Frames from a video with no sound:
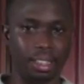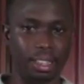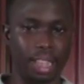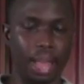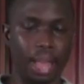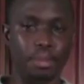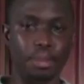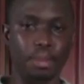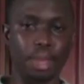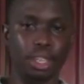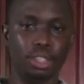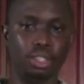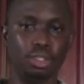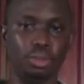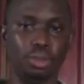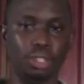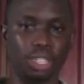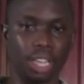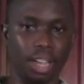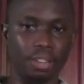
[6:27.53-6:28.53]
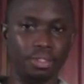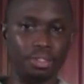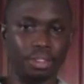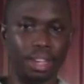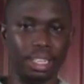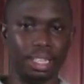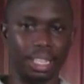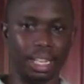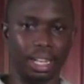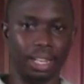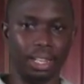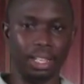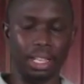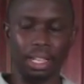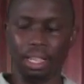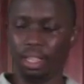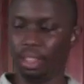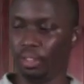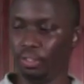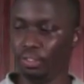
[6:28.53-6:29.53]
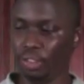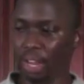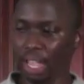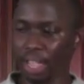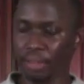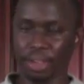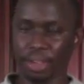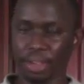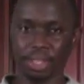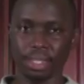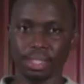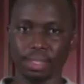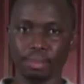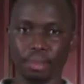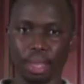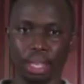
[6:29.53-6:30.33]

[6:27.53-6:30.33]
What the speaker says: That makes you a chef right there. The flavors